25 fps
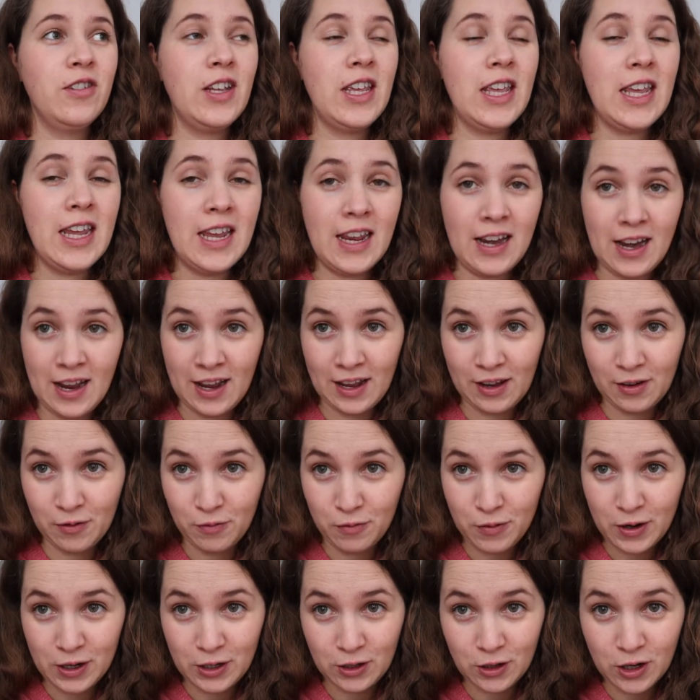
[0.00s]
eating
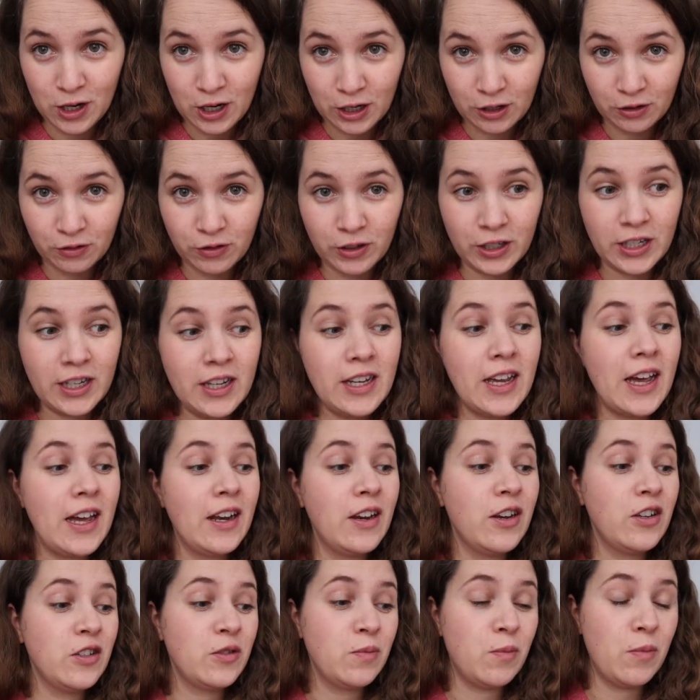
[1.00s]
when you're hungry,
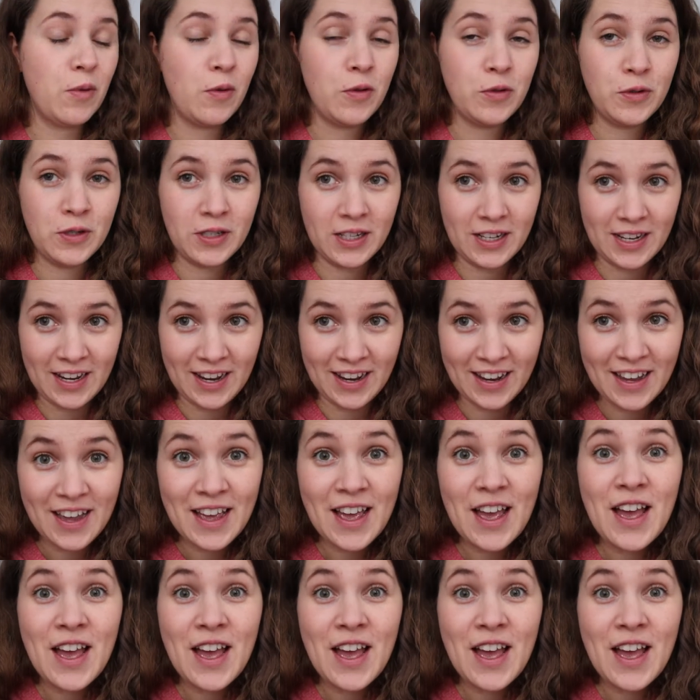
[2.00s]
and mostly